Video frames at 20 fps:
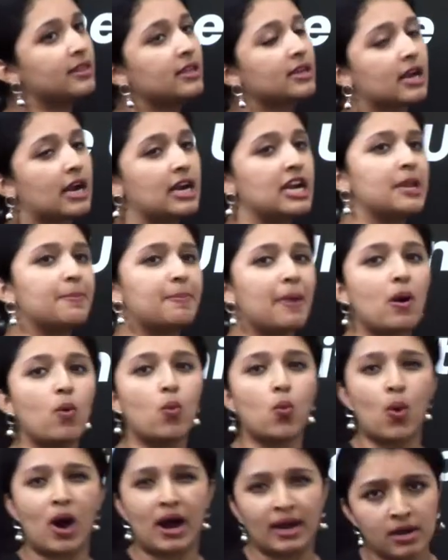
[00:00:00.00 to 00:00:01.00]
in the
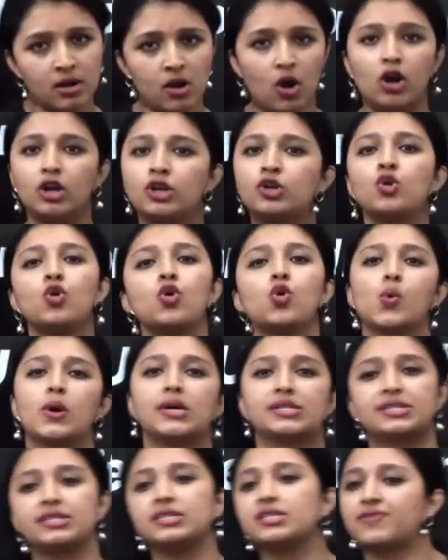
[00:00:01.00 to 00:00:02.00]
kandipa, 1 or 2
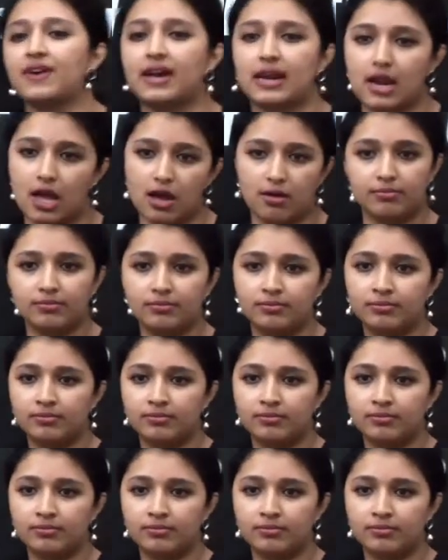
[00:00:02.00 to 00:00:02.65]
questions varla.